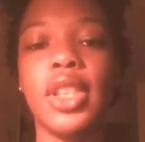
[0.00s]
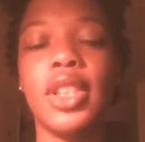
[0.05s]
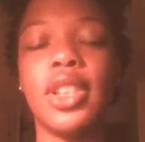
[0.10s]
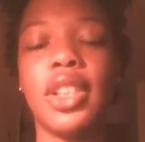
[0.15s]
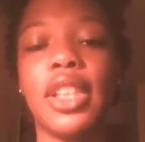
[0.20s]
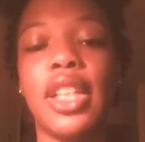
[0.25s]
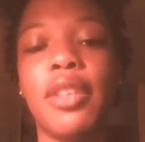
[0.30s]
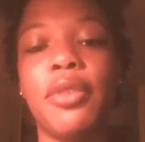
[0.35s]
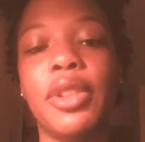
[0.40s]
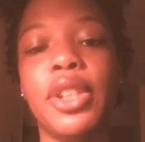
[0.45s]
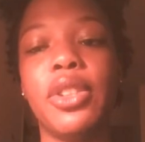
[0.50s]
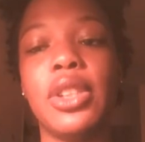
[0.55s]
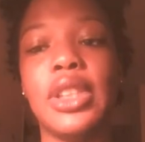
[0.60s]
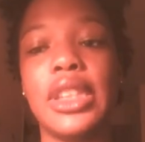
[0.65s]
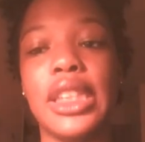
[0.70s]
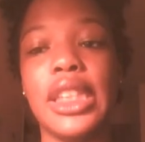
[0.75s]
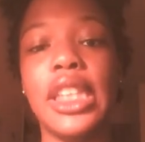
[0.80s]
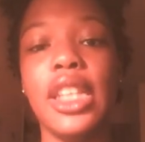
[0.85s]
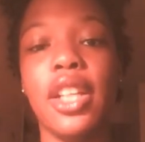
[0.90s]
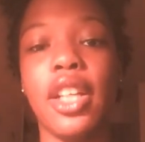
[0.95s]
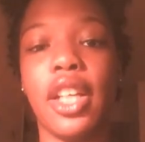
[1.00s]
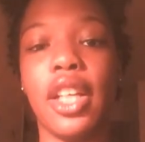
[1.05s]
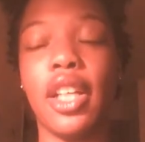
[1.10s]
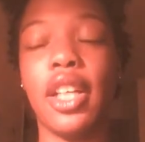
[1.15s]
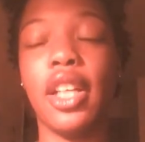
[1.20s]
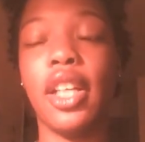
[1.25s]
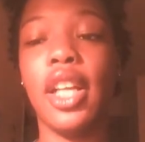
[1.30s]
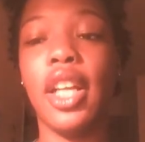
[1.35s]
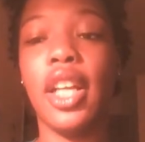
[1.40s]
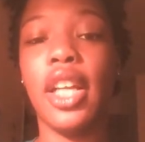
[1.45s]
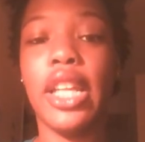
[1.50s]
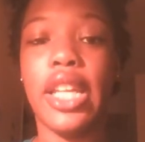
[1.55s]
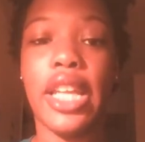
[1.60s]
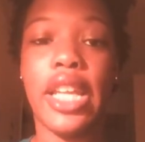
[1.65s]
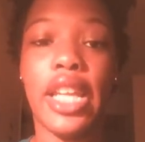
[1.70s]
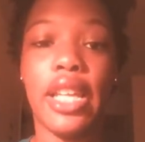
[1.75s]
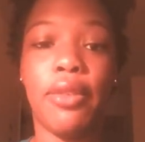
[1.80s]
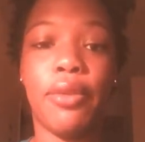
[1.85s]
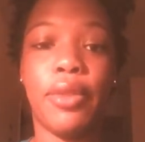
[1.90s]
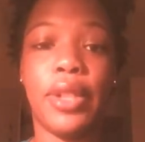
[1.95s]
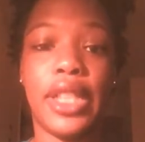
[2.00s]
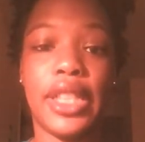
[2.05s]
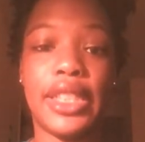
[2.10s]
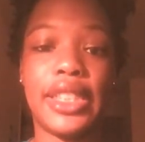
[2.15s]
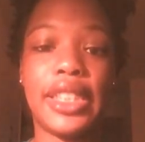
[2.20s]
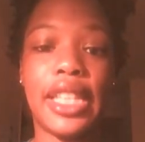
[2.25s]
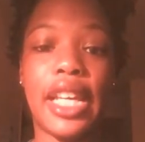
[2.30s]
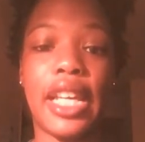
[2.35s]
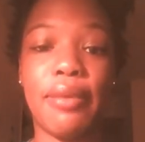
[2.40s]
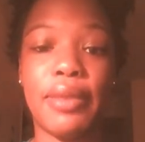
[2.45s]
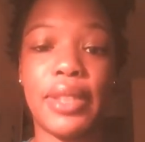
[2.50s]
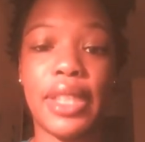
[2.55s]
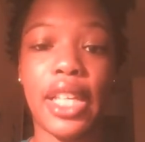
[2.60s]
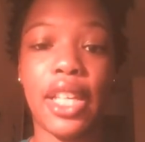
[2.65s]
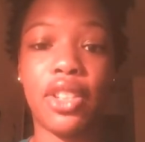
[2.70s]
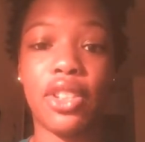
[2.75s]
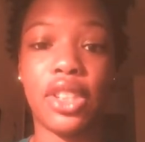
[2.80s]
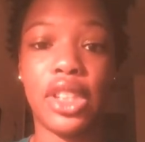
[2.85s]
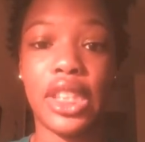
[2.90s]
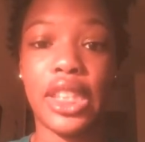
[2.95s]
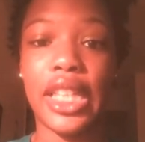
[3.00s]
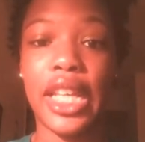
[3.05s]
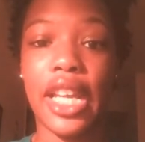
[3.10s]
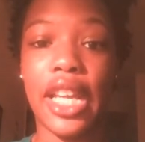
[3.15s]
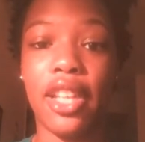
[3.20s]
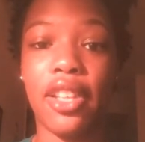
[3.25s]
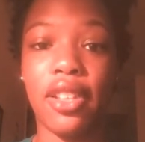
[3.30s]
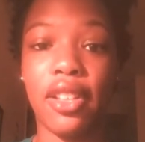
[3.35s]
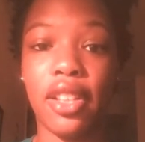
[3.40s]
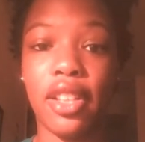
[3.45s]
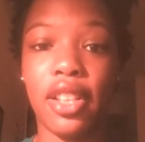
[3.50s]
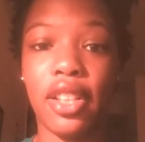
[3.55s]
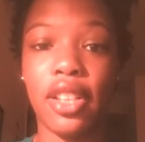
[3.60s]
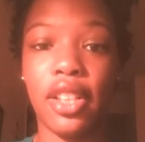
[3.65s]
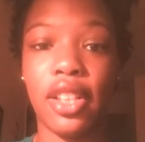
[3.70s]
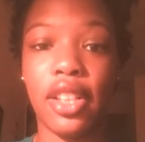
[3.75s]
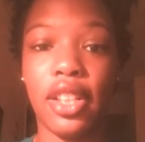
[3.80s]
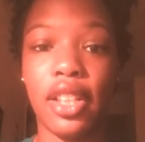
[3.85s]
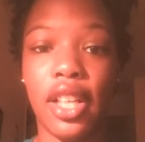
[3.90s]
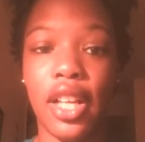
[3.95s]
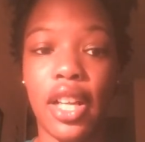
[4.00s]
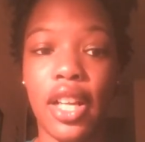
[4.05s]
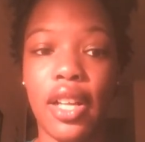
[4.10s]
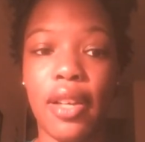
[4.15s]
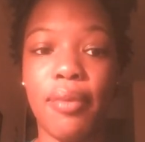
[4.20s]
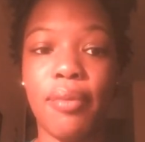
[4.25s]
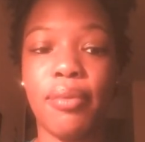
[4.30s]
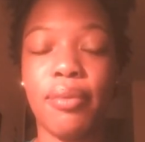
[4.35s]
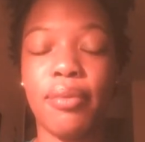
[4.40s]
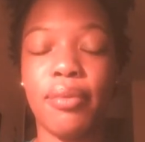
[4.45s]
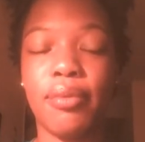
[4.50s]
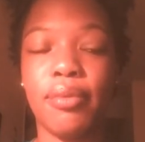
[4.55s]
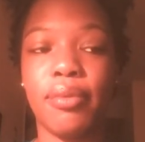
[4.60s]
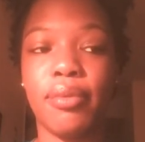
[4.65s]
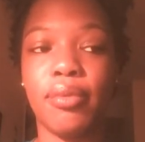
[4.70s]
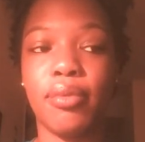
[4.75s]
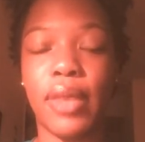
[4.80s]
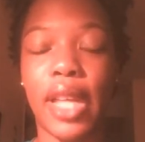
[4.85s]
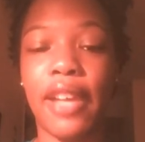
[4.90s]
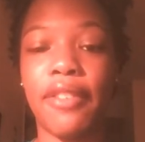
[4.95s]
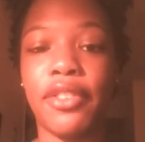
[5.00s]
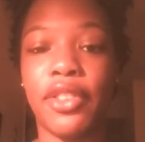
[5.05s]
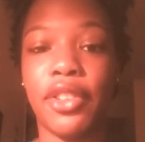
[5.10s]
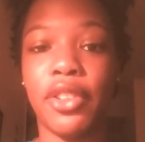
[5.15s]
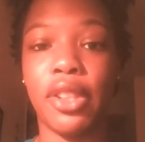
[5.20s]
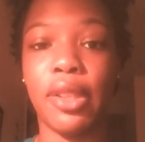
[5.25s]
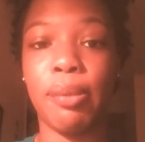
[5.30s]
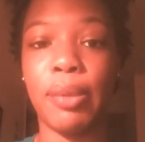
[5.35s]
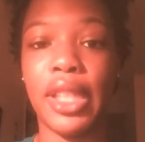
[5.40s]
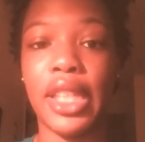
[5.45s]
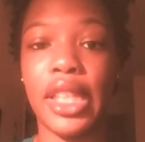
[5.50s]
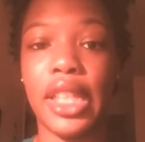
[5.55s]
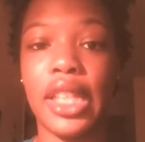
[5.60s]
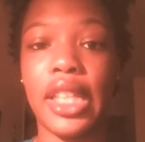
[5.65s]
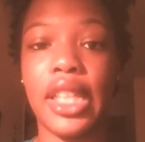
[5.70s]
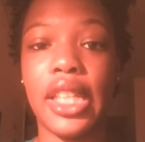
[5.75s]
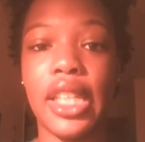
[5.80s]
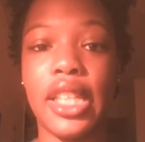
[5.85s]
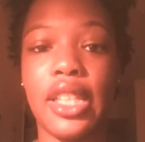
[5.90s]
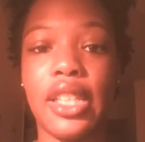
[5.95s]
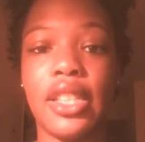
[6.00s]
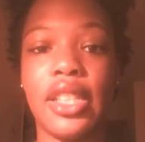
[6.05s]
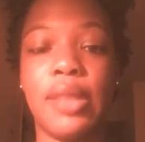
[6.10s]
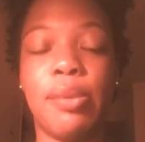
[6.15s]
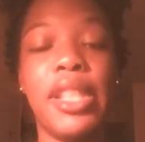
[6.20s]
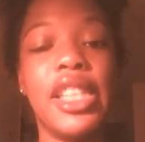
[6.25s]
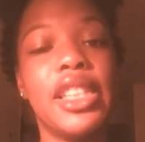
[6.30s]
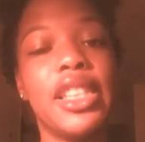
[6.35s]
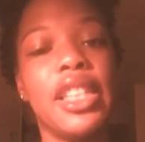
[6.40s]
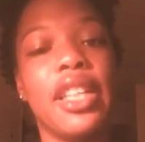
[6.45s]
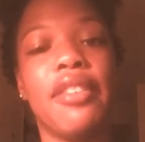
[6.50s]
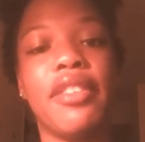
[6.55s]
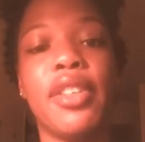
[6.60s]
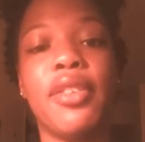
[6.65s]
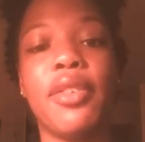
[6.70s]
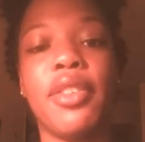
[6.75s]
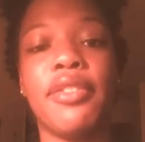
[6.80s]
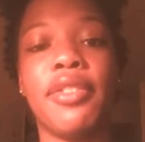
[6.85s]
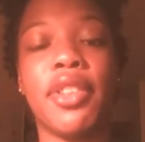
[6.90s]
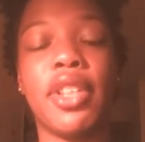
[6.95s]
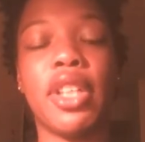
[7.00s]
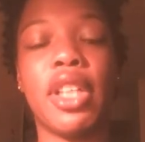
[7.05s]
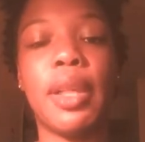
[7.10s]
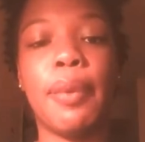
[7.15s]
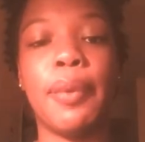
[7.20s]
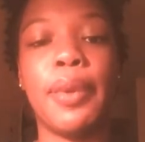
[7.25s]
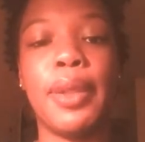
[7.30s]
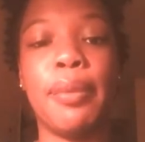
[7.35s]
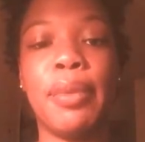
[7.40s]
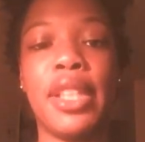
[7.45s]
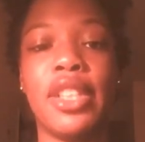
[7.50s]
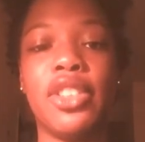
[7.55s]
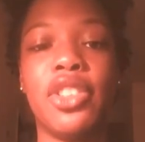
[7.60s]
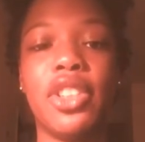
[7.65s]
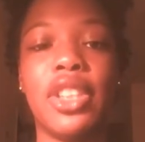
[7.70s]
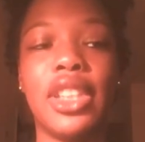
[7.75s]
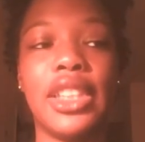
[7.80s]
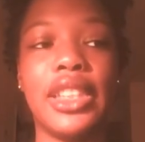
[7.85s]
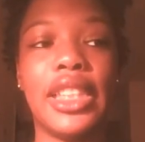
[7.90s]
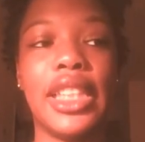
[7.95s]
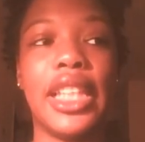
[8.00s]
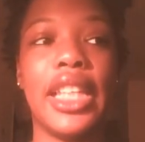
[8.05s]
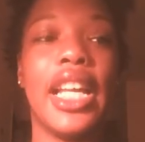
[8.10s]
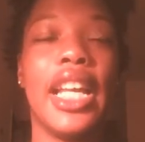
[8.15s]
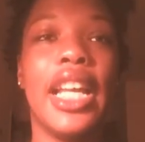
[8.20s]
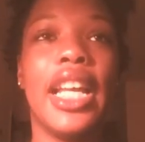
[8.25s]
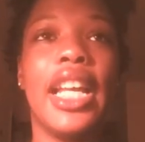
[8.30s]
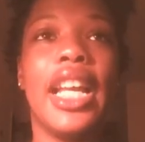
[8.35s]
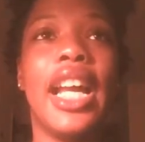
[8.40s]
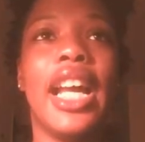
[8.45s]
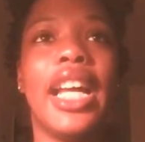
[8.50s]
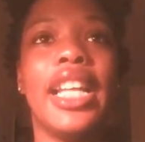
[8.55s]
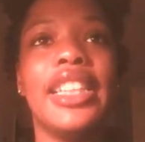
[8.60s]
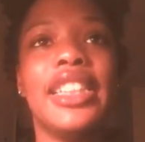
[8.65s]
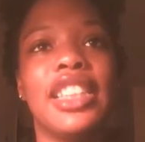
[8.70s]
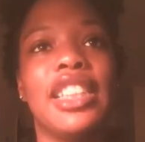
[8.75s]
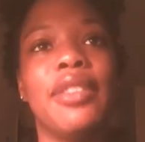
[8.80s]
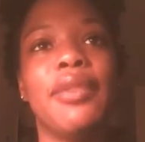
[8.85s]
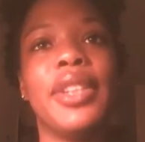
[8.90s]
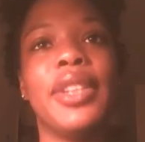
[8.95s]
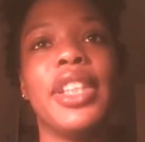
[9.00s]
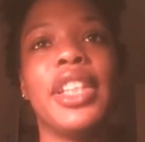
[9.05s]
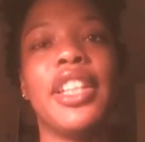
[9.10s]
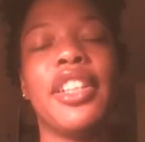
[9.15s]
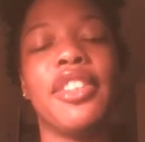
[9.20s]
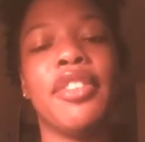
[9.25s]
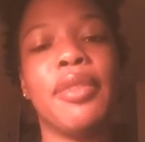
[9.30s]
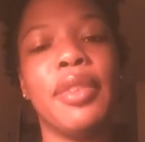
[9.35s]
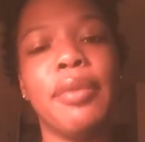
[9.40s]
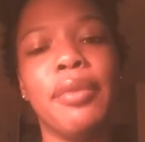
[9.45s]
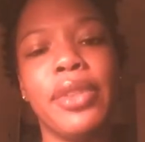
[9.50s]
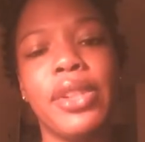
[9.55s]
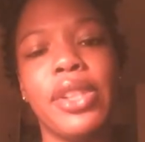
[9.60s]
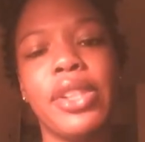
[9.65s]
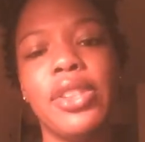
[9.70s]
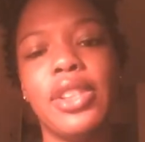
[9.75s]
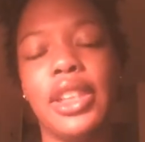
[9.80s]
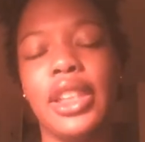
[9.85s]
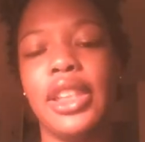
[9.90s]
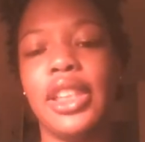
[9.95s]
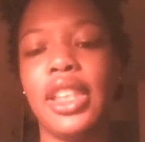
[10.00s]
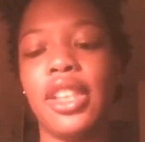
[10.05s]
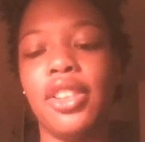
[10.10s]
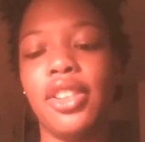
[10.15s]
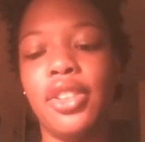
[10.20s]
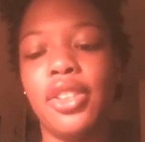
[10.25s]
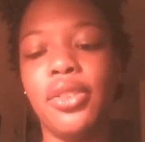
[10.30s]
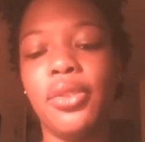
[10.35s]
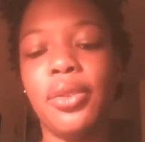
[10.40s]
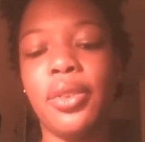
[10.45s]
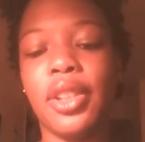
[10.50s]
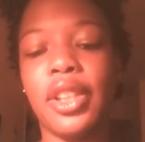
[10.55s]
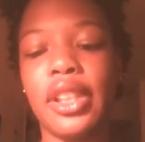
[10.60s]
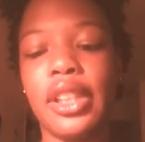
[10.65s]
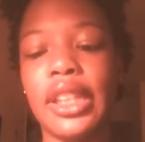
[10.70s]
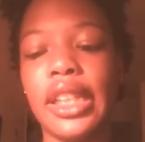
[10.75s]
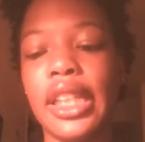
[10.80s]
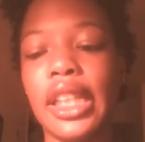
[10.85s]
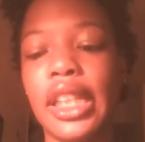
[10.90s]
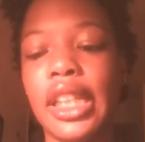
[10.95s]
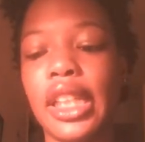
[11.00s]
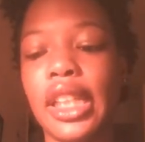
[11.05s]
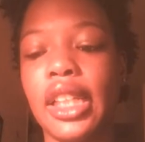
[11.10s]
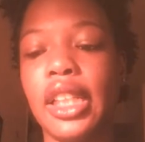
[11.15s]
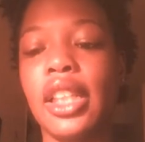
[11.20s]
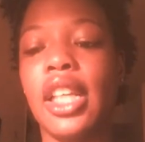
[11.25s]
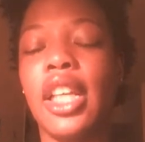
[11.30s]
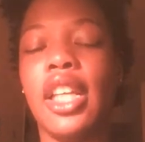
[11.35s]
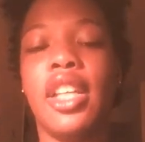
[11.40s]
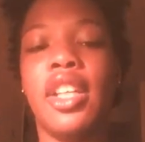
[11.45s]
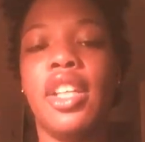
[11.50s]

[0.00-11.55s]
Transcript: so that when you see her, when it's time to actually gather, after the meeting and speak to everyone for a couple of minutes, you can say, "Hi, Sammy. I remember you said that you were a